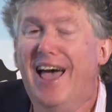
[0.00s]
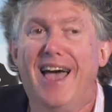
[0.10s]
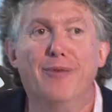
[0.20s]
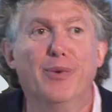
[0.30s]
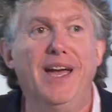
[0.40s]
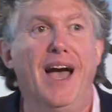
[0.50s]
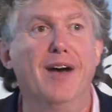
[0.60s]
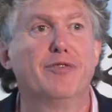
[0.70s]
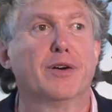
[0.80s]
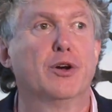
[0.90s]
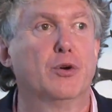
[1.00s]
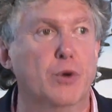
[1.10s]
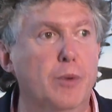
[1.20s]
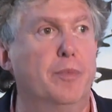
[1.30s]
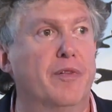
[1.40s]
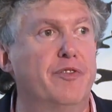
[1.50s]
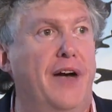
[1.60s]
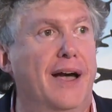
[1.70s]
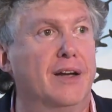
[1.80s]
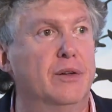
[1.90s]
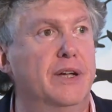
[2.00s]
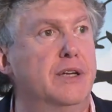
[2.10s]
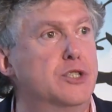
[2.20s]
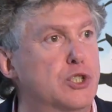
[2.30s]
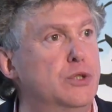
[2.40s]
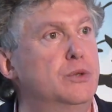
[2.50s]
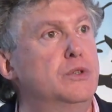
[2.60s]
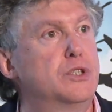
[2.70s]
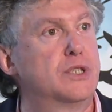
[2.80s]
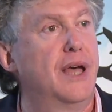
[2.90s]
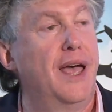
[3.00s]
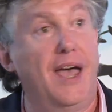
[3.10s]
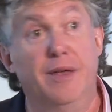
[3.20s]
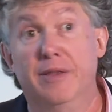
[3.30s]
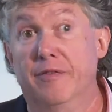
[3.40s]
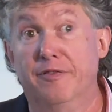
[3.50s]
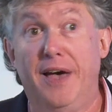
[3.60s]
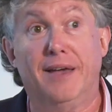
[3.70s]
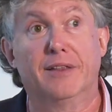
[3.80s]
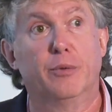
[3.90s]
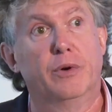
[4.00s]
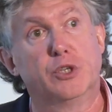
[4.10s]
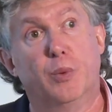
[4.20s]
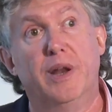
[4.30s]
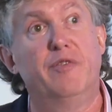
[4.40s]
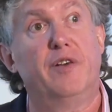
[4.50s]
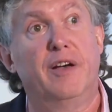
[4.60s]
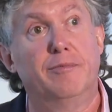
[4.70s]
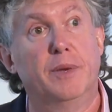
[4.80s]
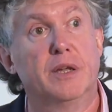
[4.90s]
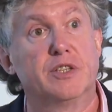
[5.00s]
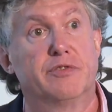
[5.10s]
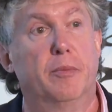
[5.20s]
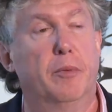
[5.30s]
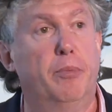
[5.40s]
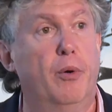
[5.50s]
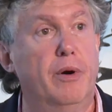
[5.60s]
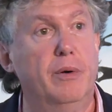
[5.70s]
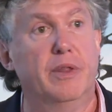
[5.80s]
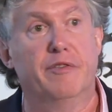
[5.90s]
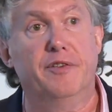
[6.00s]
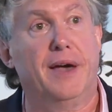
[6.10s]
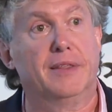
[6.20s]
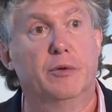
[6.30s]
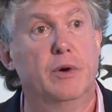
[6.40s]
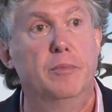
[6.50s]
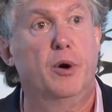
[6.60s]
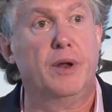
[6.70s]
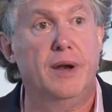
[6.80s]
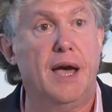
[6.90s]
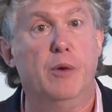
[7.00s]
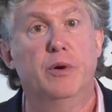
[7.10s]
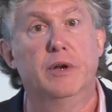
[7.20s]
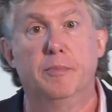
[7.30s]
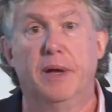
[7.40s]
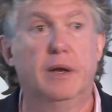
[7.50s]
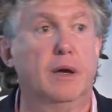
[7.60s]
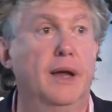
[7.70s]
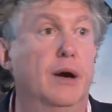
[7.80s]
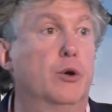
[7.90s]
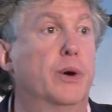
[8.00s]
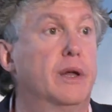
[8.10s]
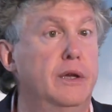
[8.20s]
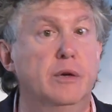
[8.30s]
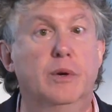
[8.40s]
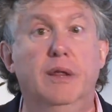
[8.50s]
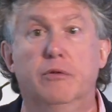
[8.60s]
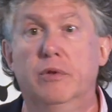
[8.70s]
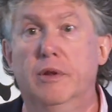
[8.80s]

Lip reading: And we have a group of faculty and students, and the fact that we're 25 minutes from the border, and the fact that we're about an hour, depending on how quickly you get